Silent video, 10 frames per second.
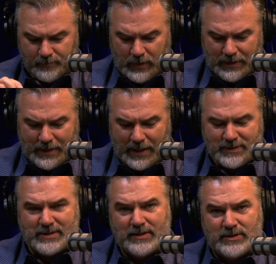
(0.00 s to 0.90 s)

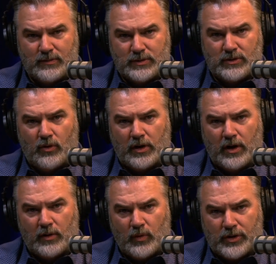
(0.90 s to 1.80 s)
nonsense that was going
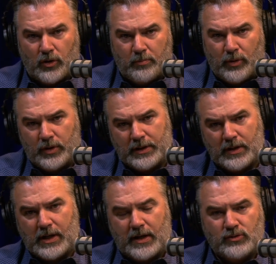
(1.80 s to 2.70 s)
on with her pulling a
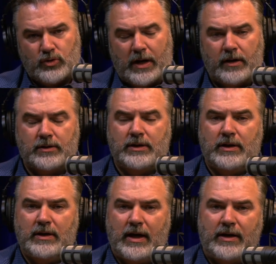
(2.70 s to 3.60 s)
contract
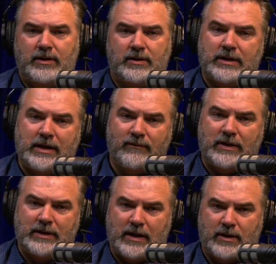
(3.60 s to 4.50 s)
and then
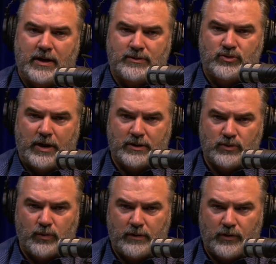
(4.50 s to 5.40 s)
giving that contract to
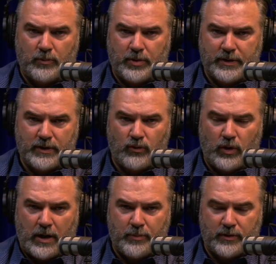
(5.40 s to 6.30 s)
one of her political
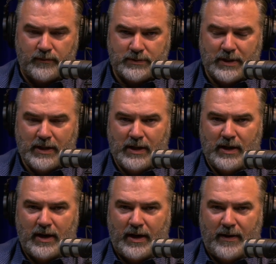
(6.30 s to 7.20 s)
operatives.
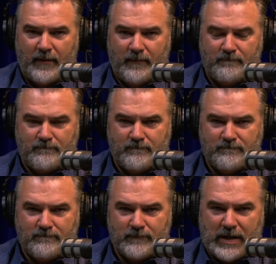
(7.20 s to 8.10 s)
Now,
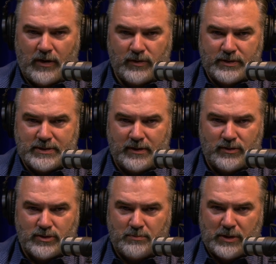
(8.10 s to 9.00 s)
it looks like
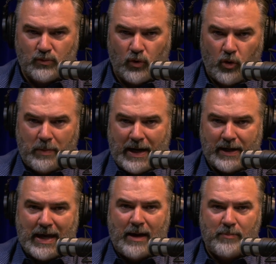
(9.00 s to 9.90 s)
there's a big rollback
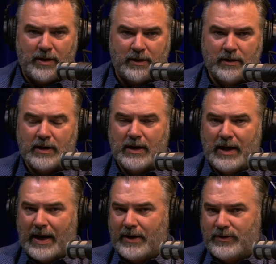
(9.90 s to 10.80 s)
happening.
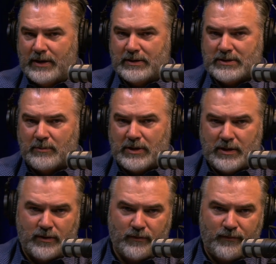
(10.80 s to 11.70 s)
I think some of the
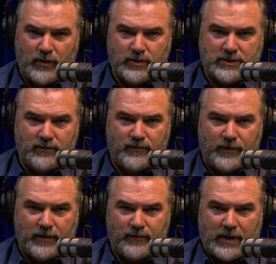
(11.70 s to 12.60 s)
other folks
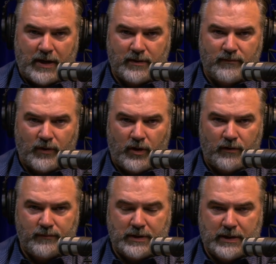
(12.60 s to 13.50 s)
have gotten
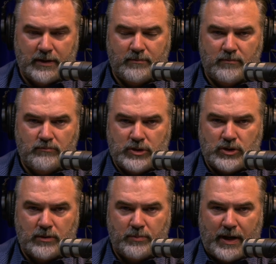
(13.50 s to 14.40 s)
involved in
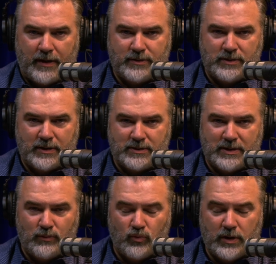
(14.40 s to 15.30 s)
Michigan politics.
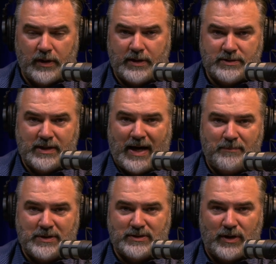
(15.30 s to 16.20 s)
They realize the
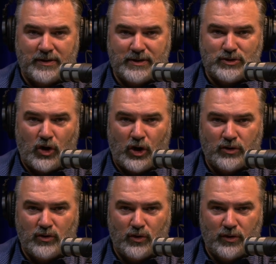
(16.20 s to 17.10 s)
optics on this
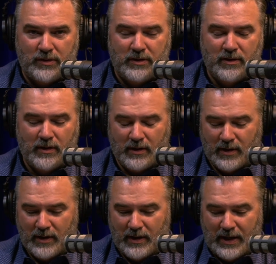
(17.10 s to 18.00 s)
aren't good.
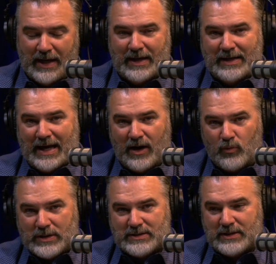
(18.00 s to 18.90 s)
And now
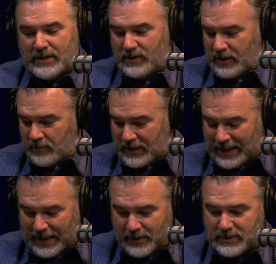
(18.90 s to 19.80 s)
we see them
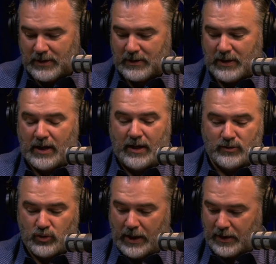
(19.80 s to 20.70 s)
canceling the
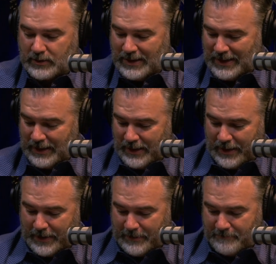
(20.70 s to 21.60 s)
contract.
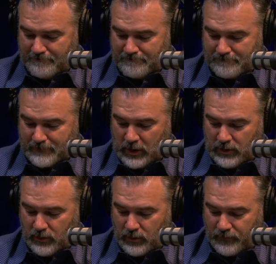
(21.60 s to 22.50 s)
You
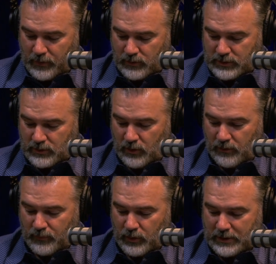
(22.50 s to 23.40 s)
know, the folks
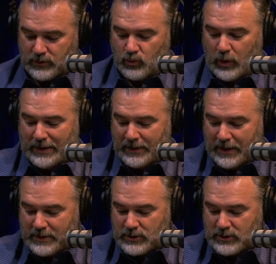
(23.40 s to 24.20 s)
over at Great Lakes